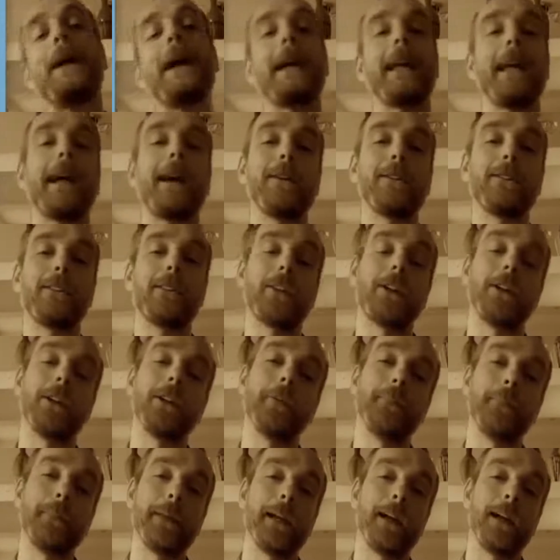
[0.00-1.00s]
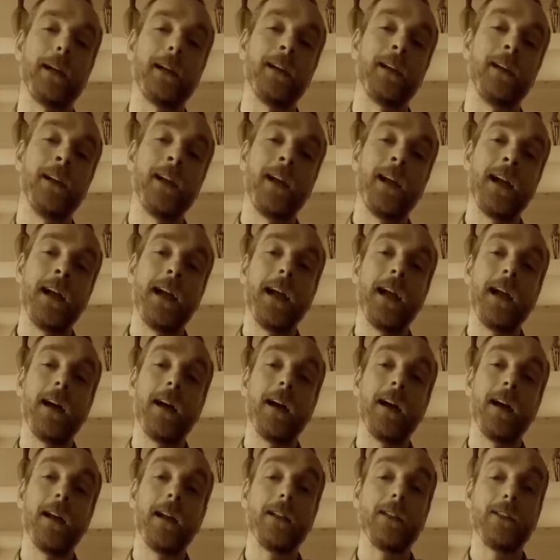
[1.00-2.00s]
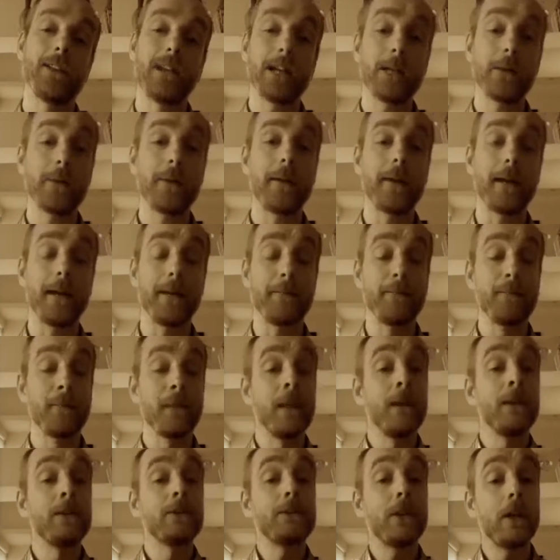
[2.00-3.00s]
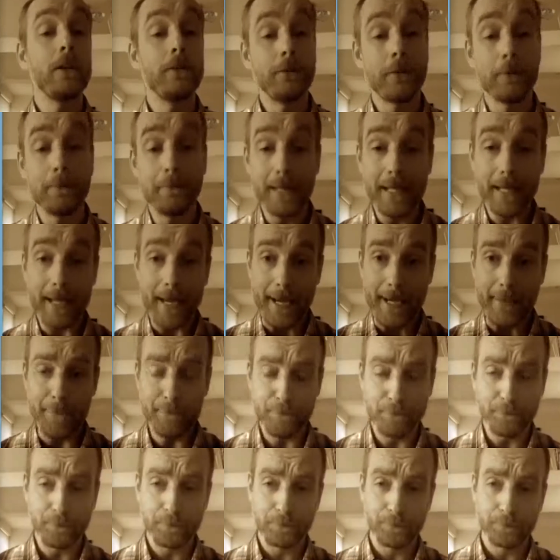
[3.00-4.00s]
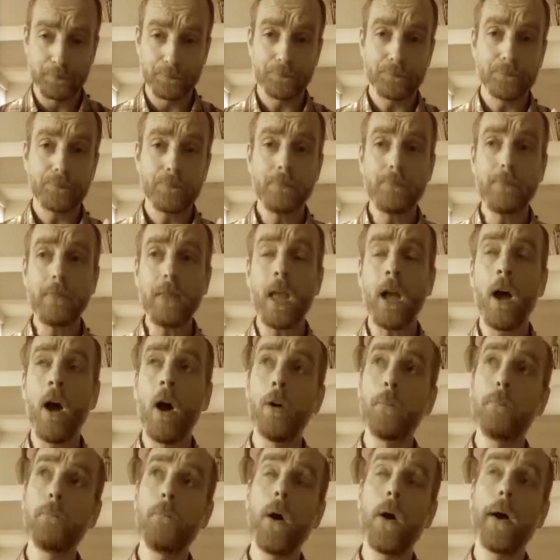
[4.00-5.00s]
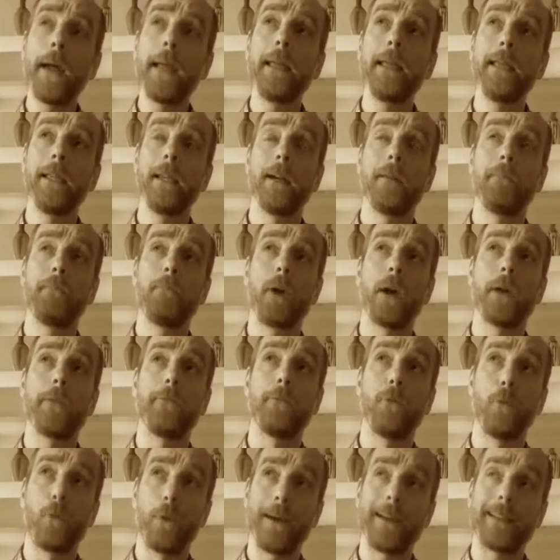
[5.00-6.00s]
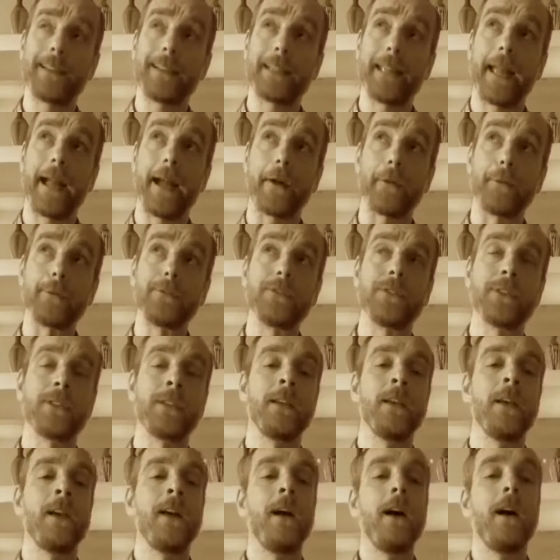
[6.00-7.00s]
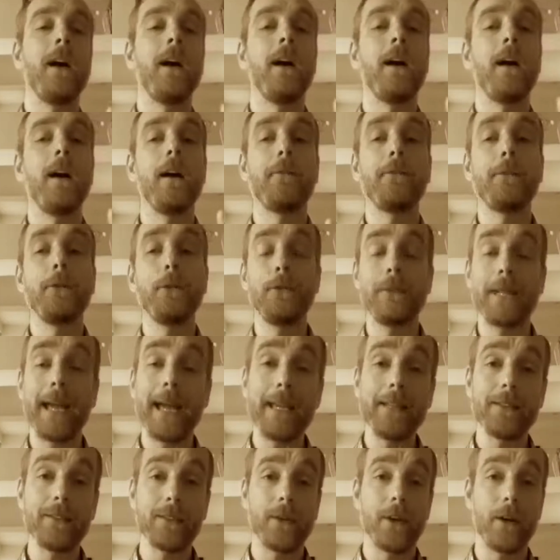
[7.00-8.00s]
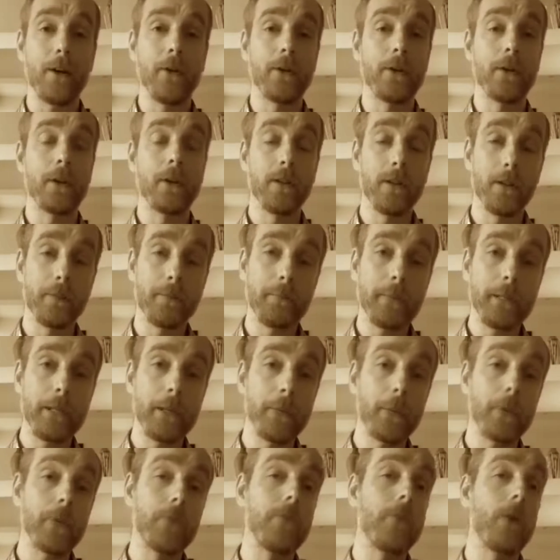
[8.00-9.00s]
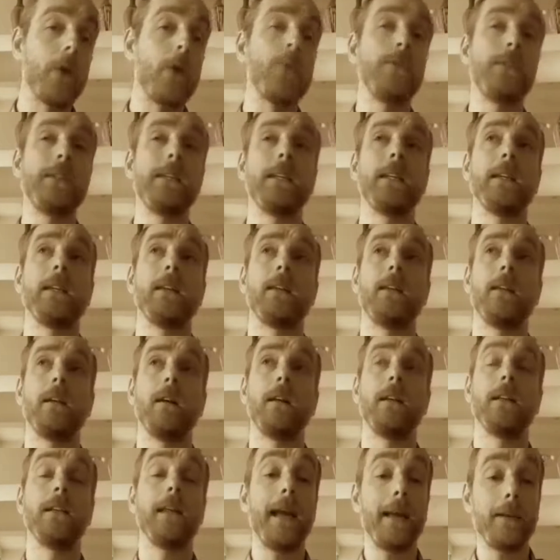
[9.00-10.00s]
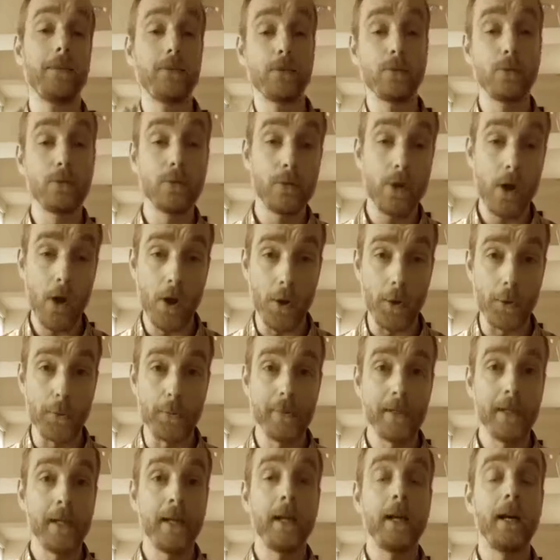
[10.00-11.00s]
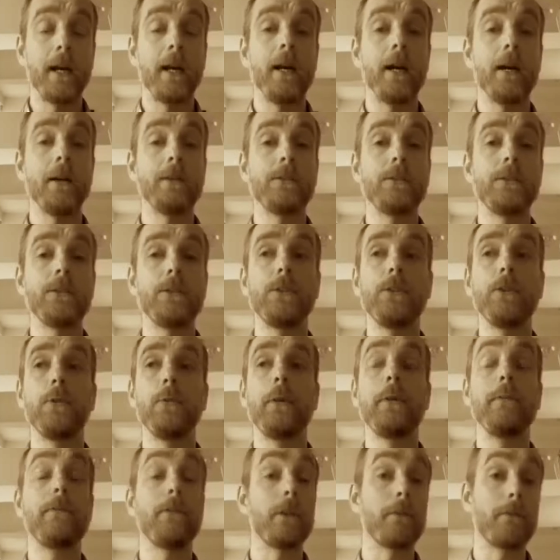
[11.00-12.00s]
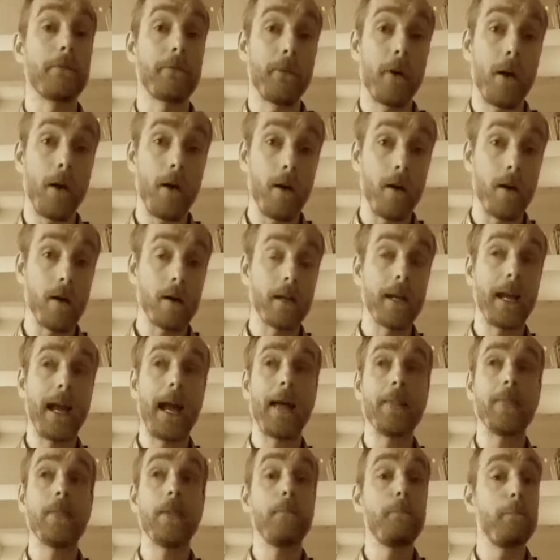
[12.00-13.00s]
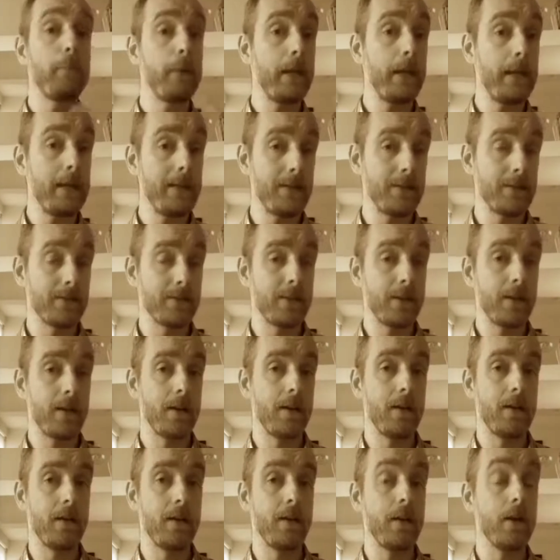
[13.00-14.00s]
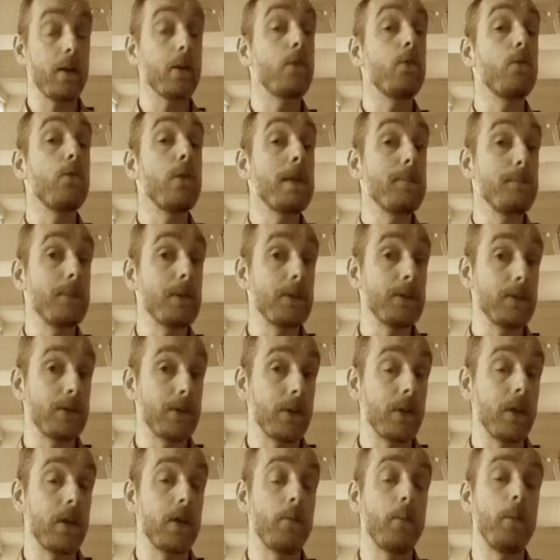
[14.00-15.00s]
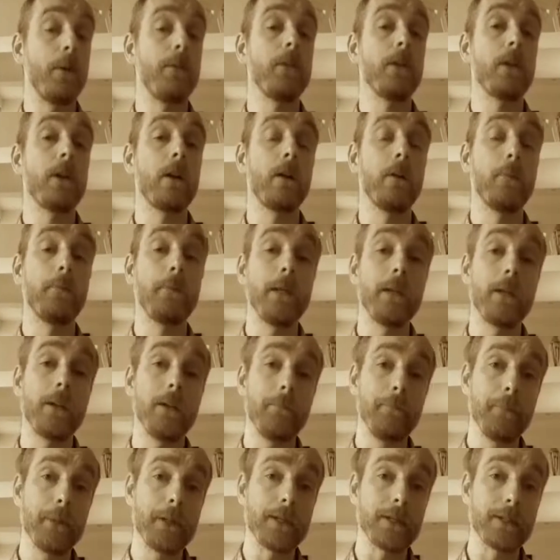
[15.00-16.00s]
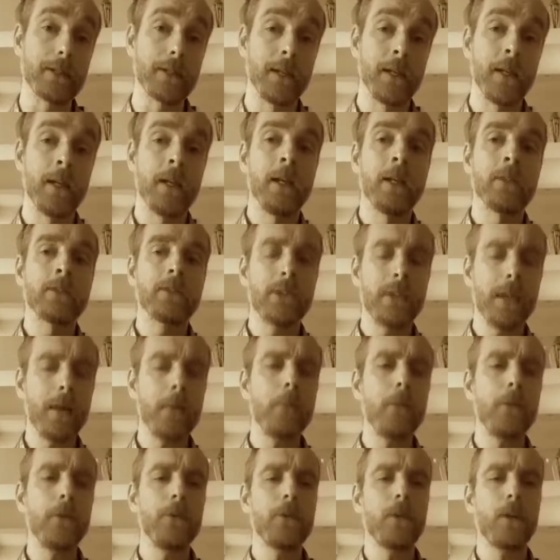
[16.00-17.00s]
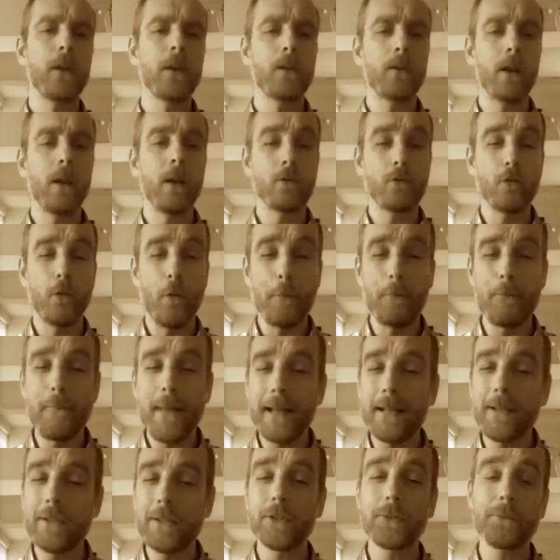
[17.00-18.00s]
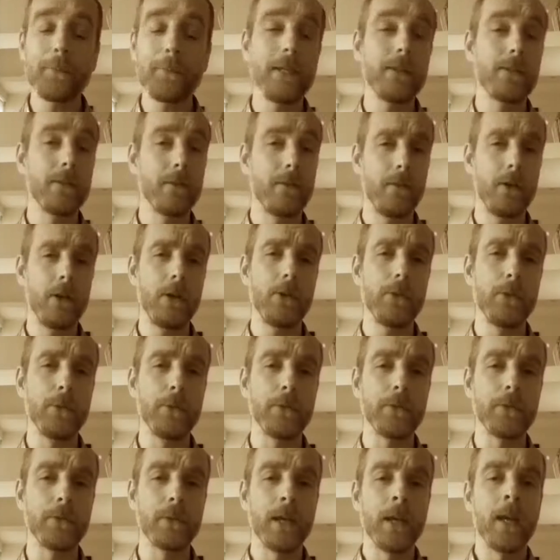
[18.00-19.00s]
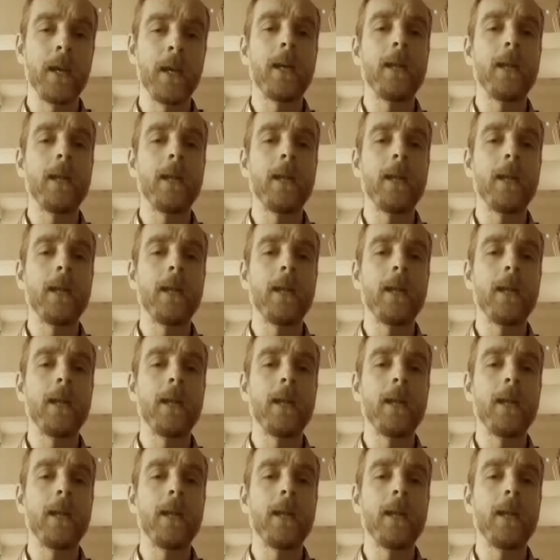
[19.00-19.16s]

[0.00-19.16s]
back out to Colombia in January. So for me, on my Forex account, a few days ago, Colombia was voting yes or no to do with the FARC and the peace agreement with the Colombian government. So that was a tremendous piece of news.